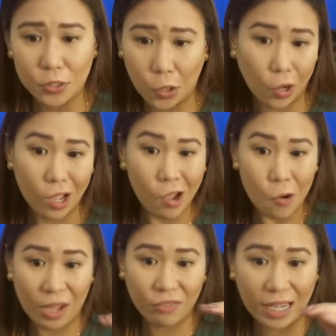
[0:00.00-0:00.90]

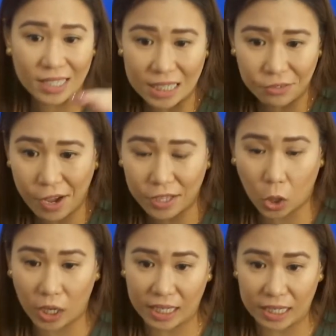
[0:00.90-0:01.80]
So we've
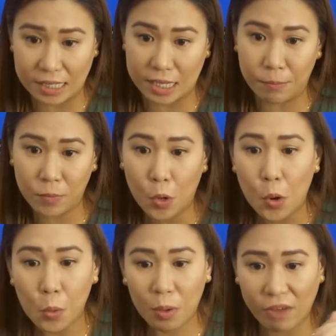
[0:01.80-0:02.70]
identified the
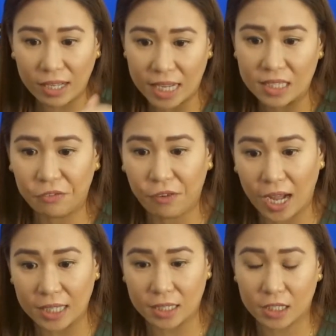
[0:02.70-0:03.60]
organism, we've
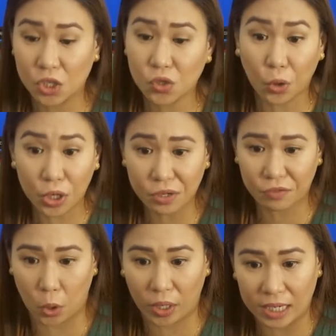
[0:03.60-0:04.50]
identified the
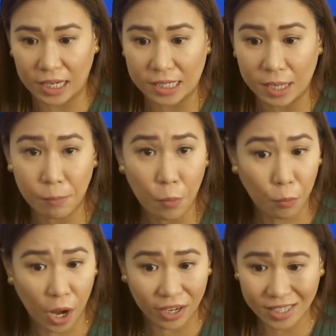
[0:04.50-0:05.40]
source of the
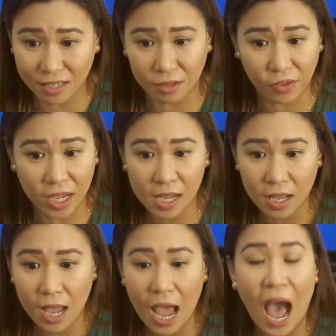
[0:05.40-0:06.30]
organism, where it's
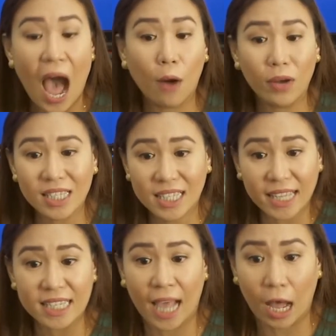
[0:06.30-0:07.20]
living, how
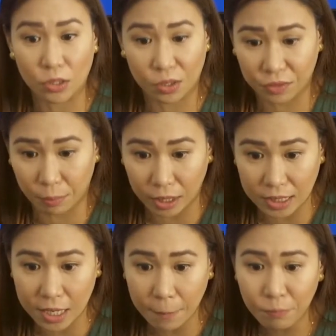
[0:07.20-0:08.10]
it's getting out of the
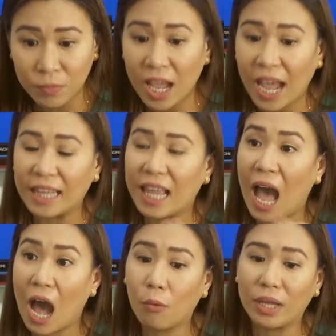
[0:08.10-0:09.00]
body,
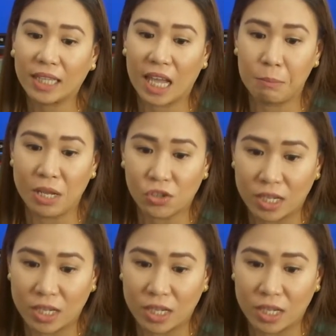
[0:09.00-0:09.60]
and how it can